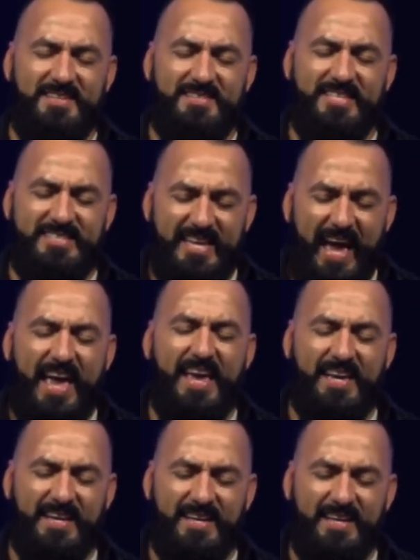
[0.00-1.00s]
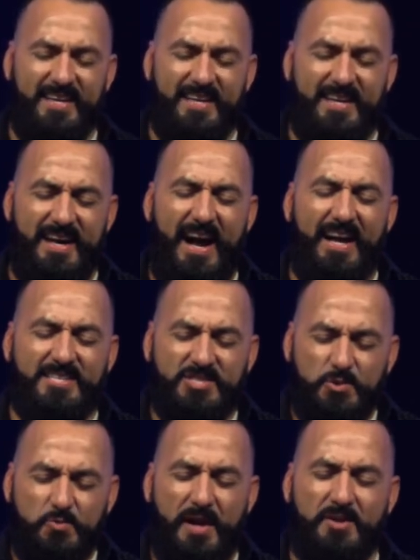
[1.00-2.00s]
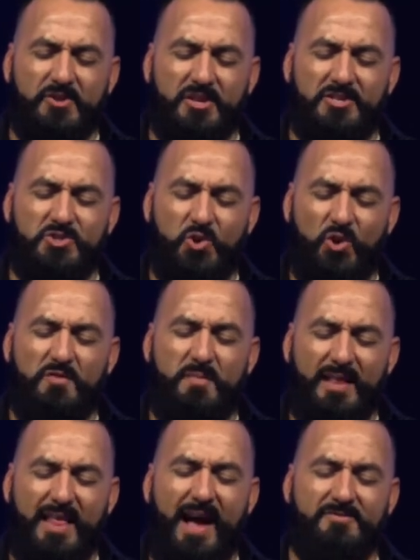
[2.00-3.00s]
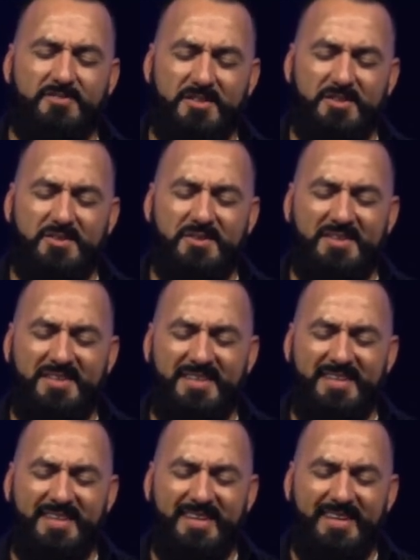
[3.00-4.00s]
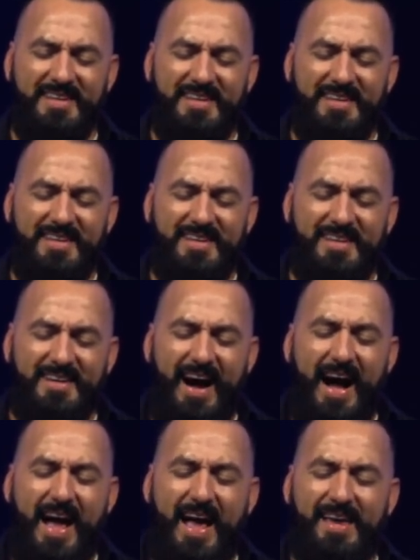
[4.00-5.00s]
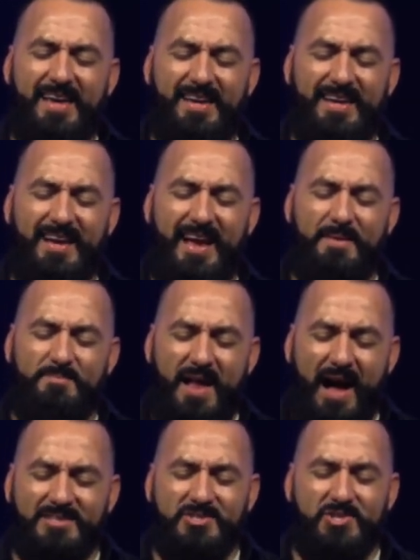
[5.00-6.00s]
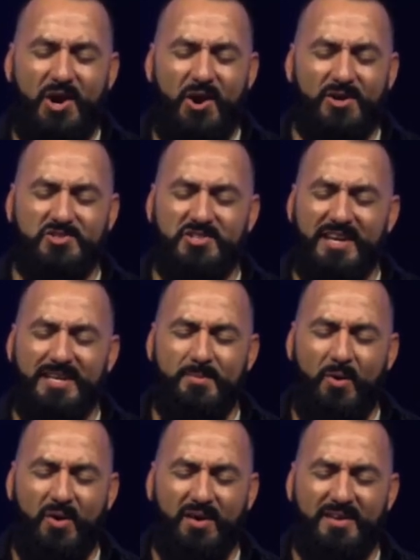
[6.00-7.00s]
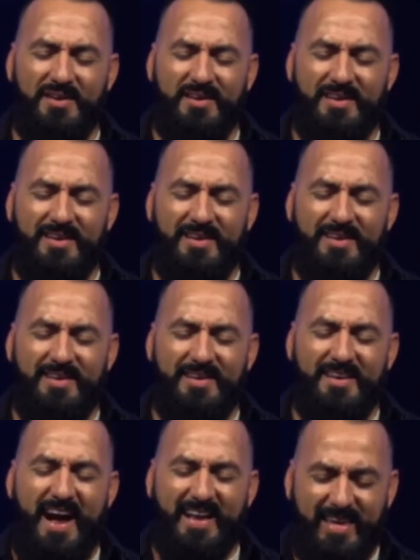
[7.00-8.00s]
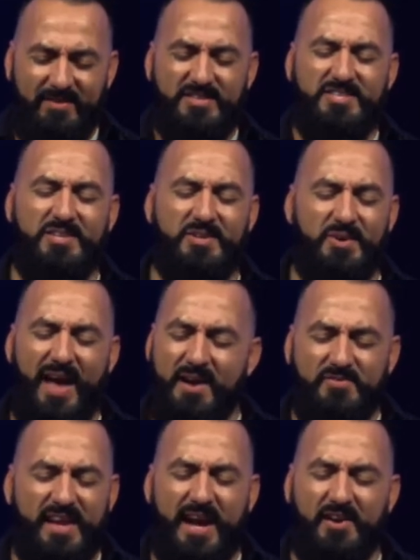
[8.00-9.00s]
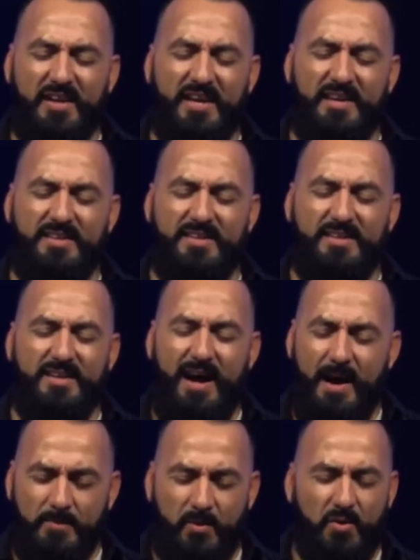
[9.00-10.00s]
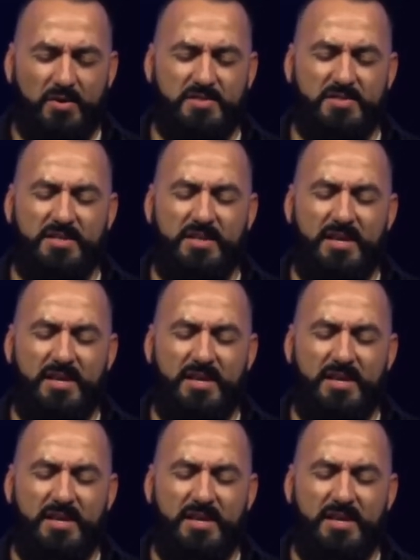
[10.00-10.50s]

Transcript: Today, I surrender the control of my life to you. I am not in charge anymore. I give it to you. Every area, I'm yours.